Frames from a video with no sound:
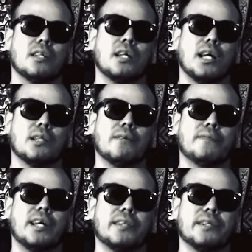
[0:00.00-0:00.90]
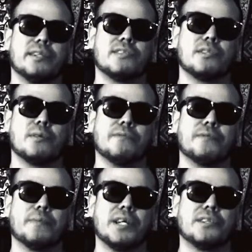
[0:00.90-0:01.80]
I love that there's new
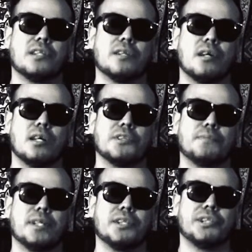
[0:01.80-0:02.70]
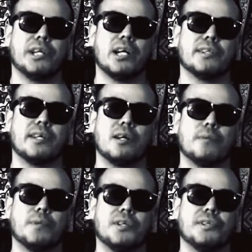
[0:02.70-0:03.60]
information and knowledge being shared to
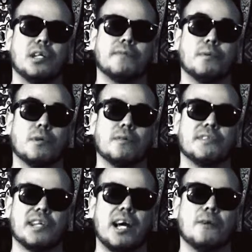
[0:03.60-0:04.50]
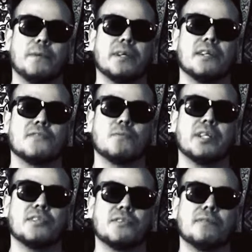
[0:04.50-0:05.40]
help each and every one of us out, because we
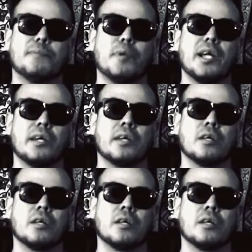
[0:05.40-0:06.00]
deserve a break.